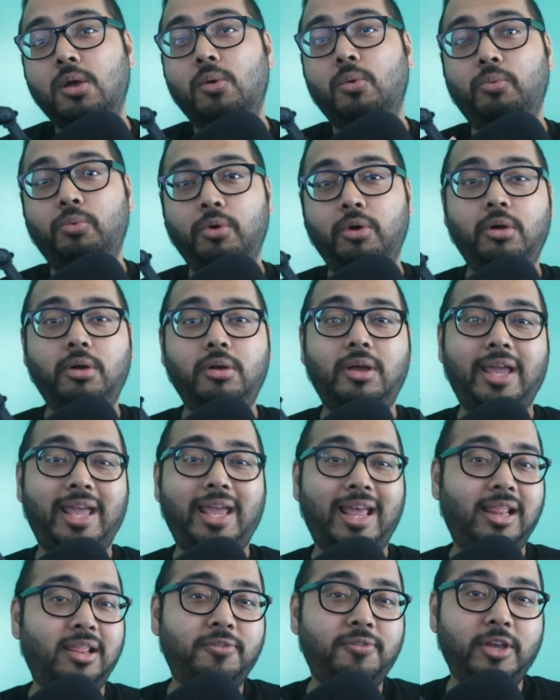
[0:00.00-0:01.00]
will
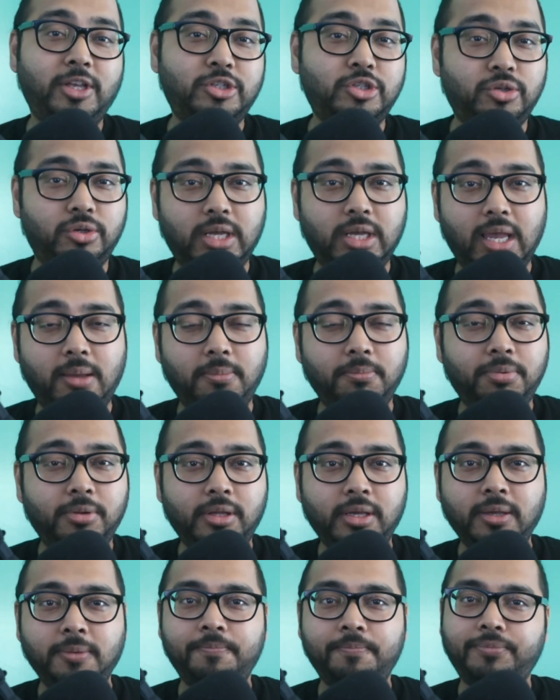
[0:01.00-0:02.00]
elevate your
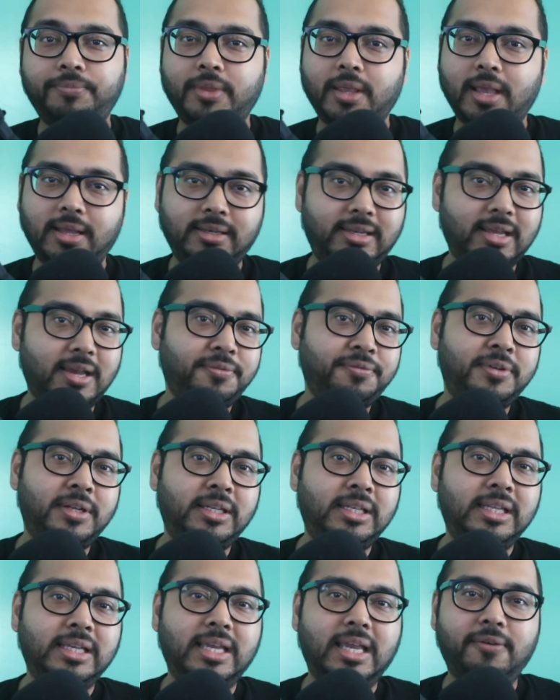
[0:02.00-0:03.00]
gameplay.
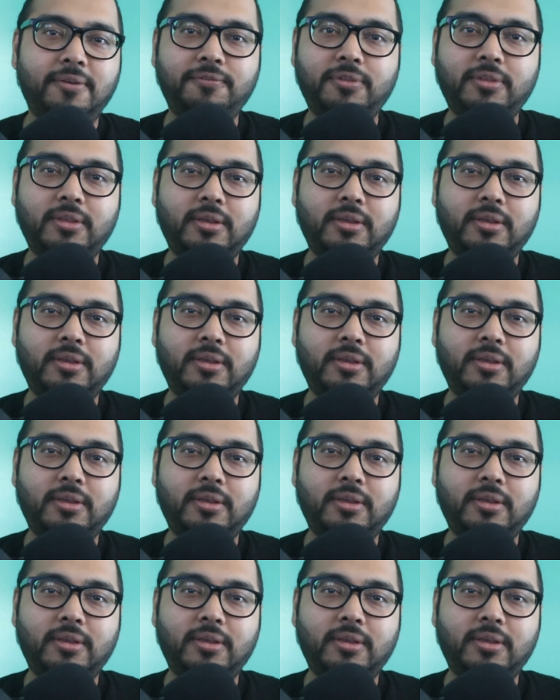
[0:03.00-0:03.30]
Definitely get